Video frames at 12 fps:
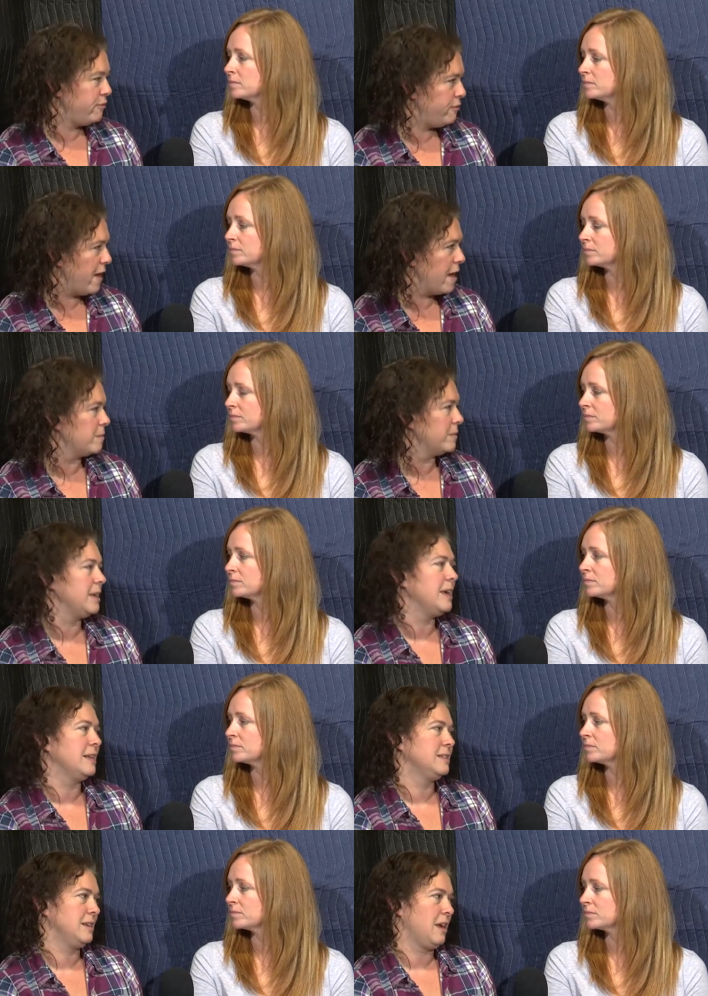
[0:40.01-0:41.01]
Speaker 1: family
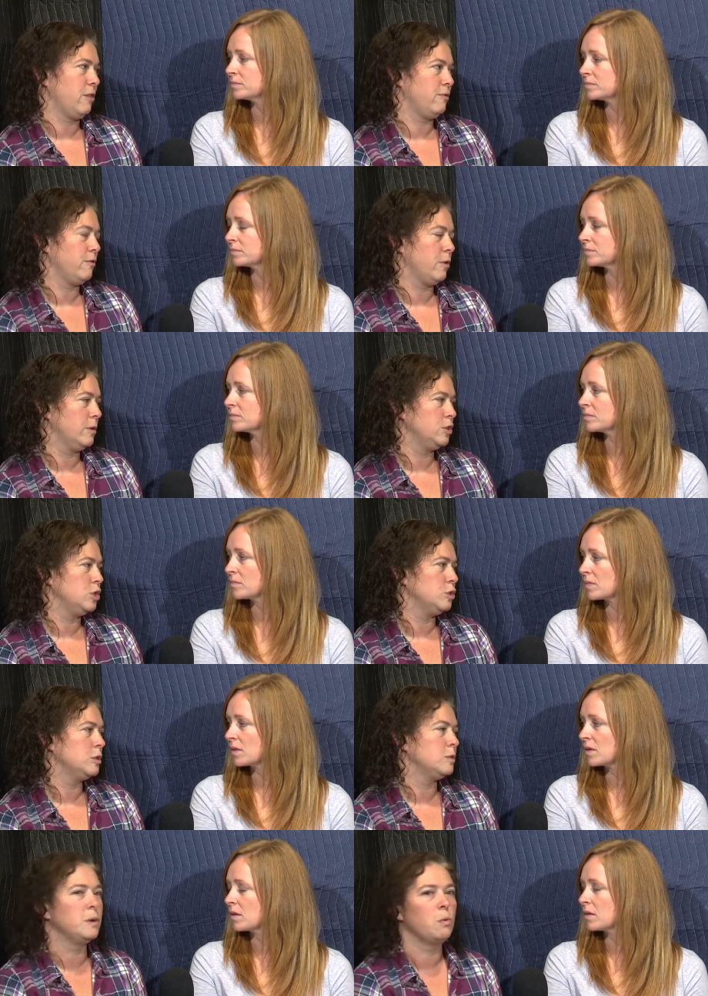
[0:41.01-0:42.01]
get-together photo
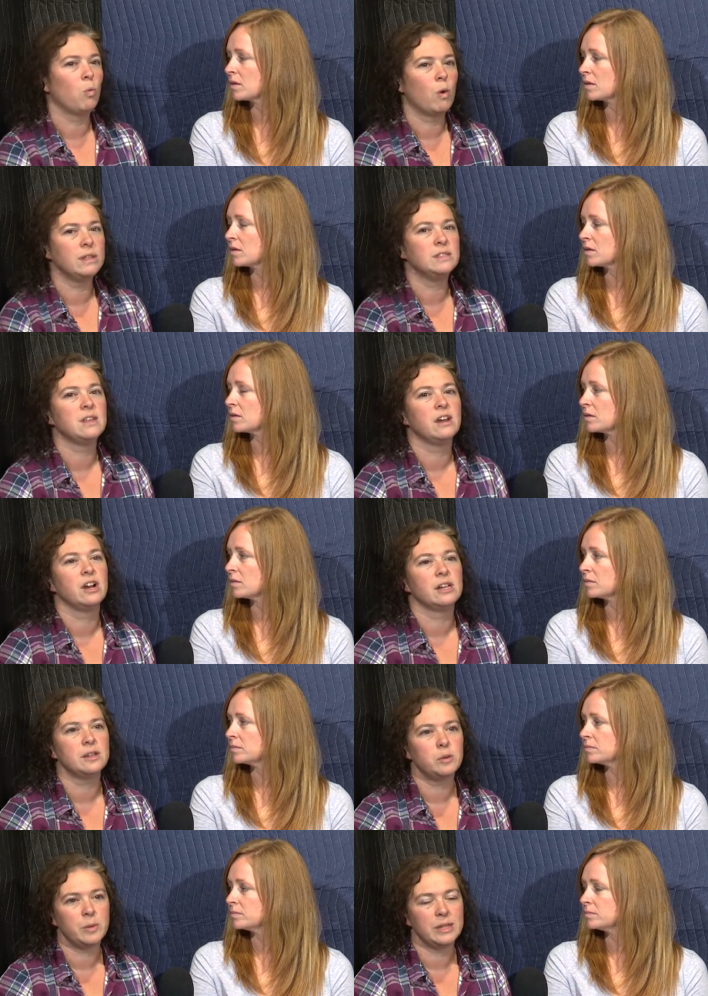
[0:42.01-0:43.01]
shoots, but ones that are a
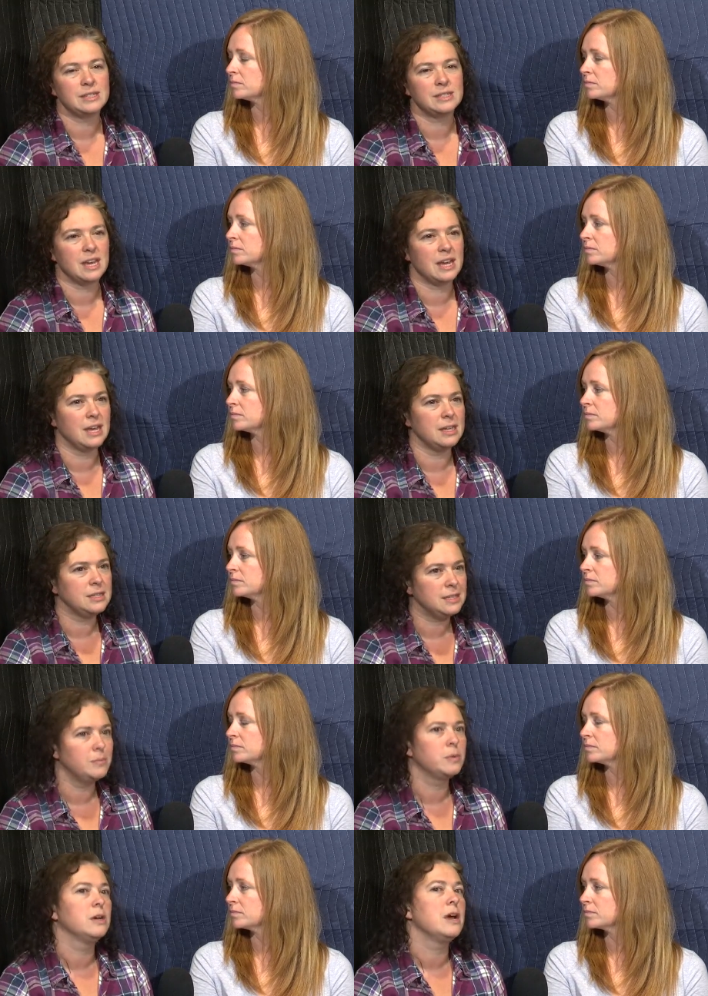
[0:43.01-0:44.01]
little bit uh,
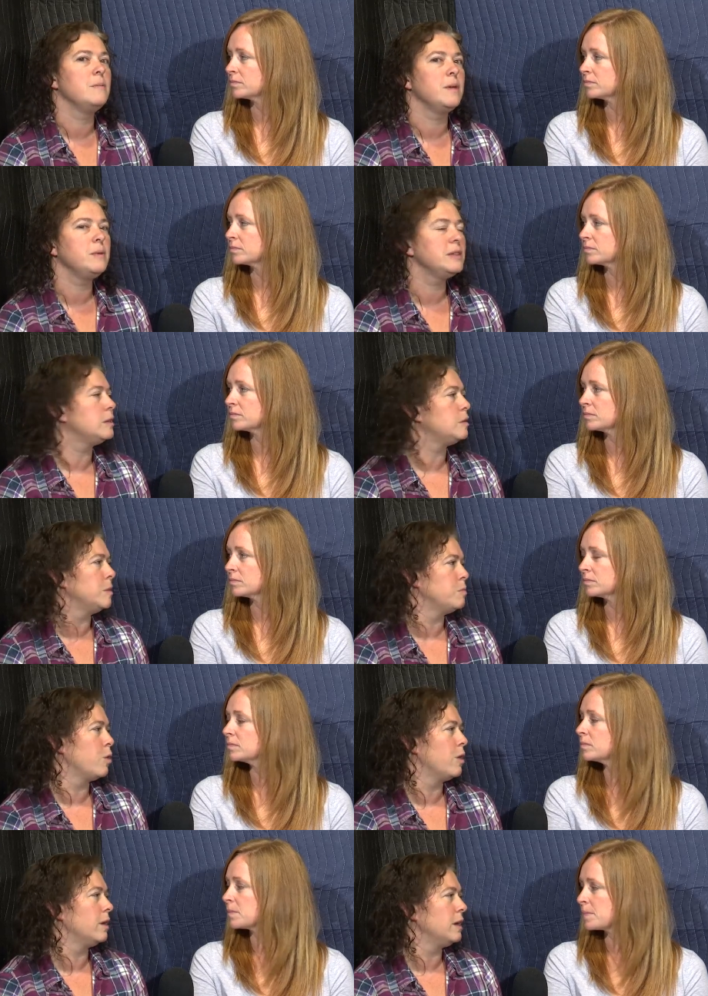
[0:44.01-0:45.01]
deeper and maybe a little bit
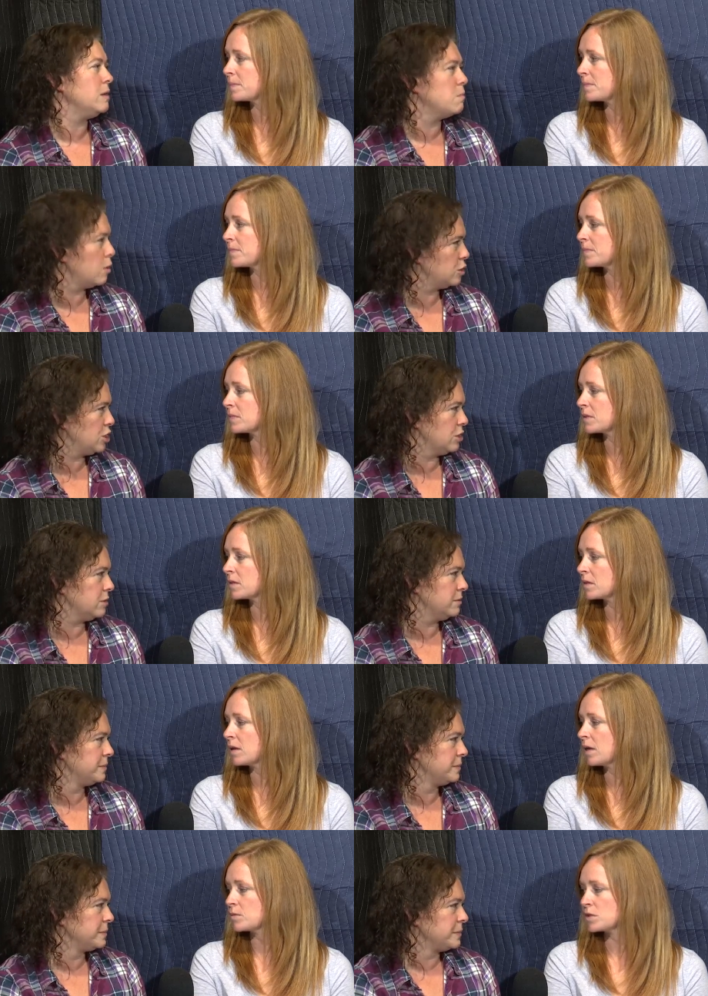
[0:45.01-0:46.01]
more
Speaker 2: emotional.
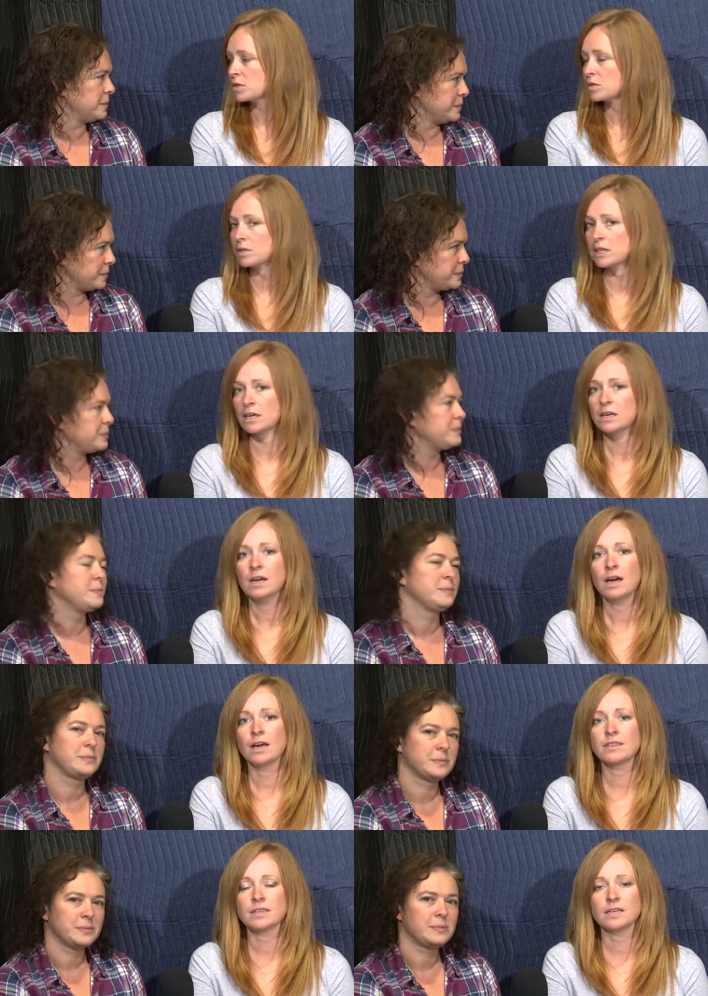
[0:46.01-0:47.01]
Absolutely.
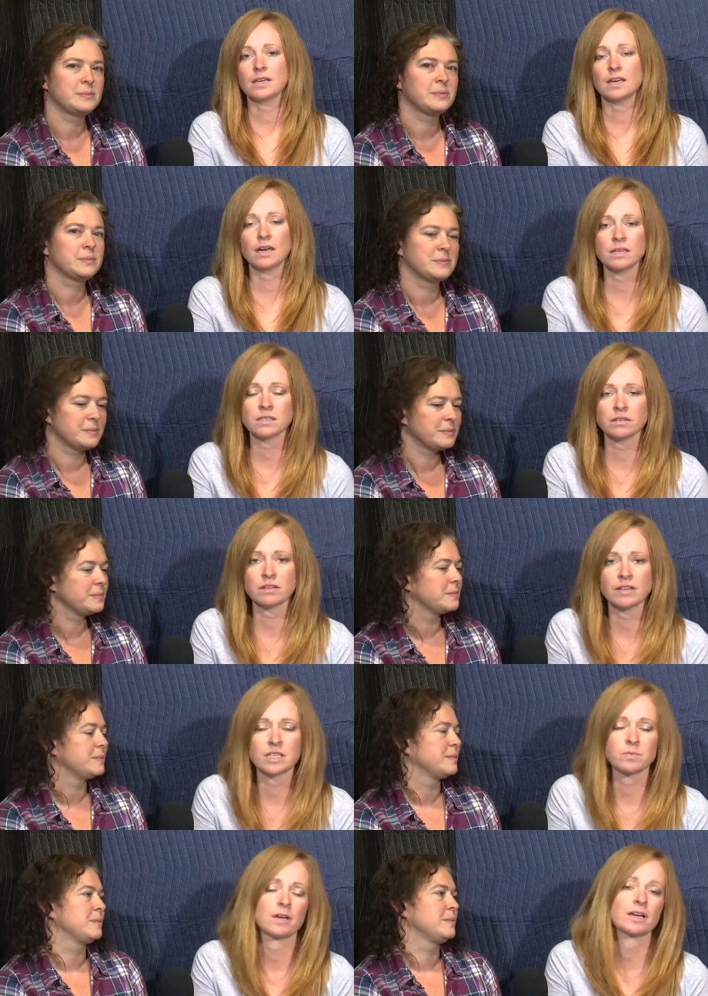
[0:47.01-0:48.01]
At the end of the
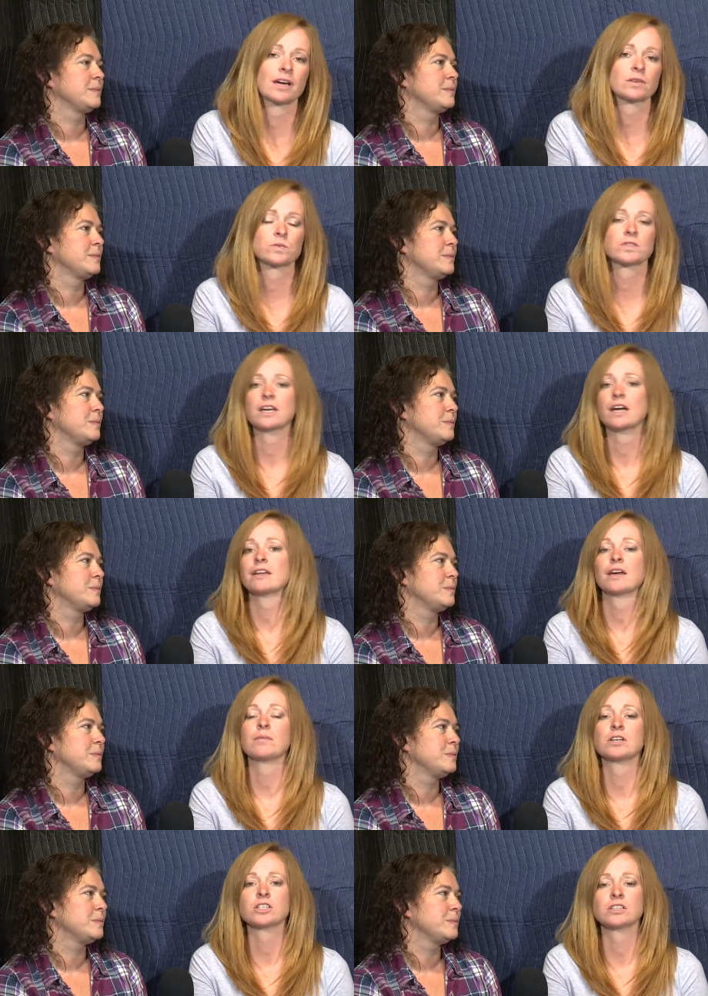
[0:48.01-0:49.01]
last podcast with Sally, I
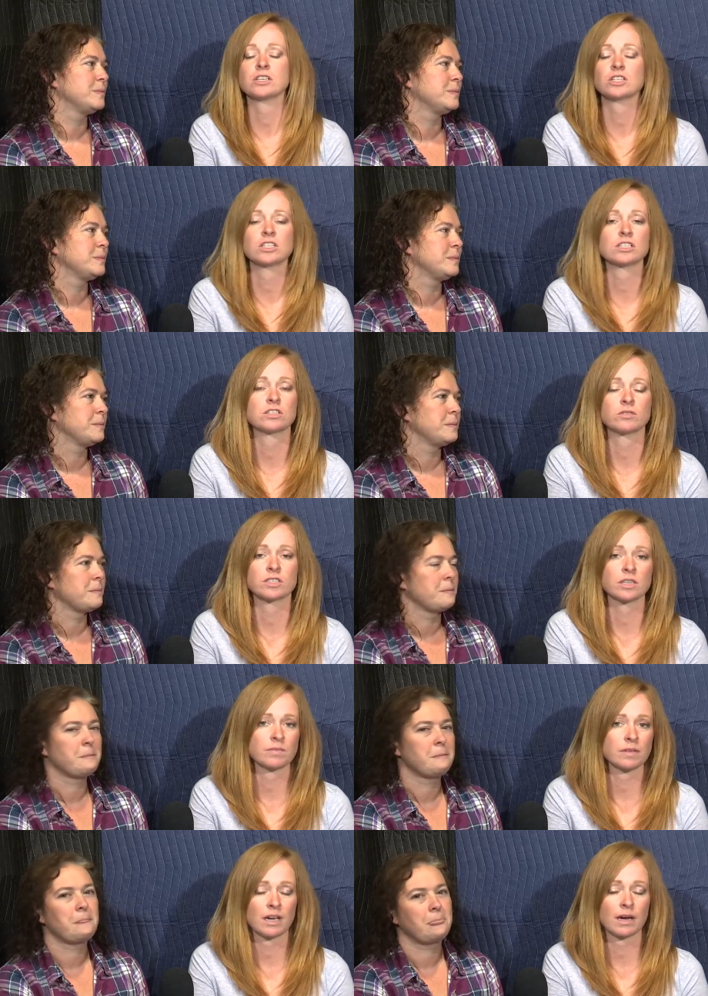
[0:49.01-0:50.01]
mentioned that she's doing
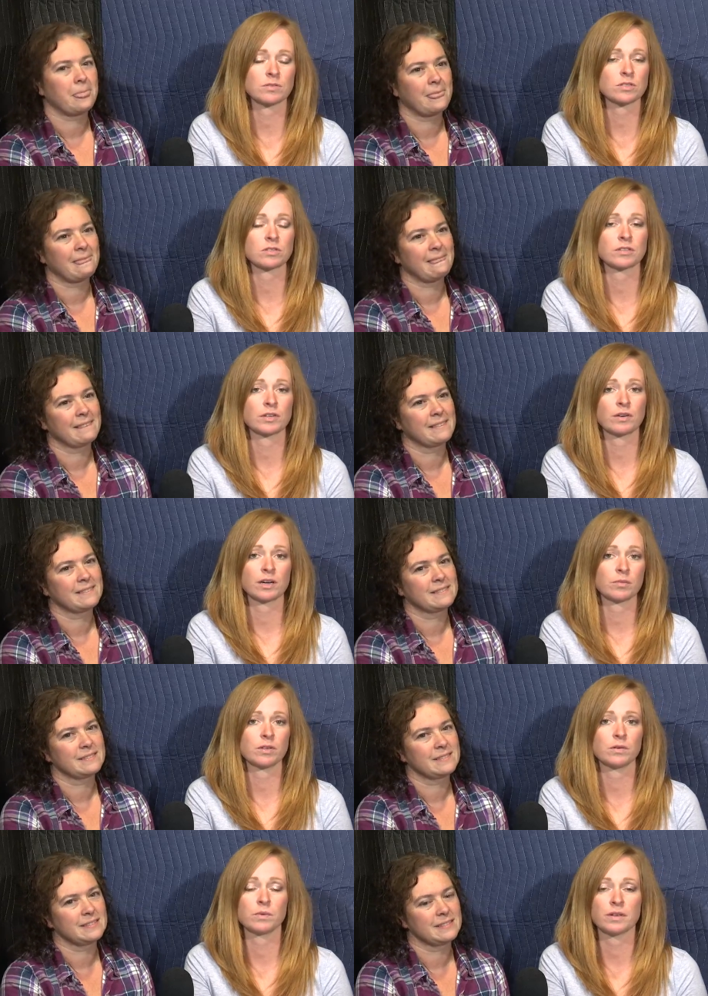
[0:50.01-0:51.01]
something absolutely incredible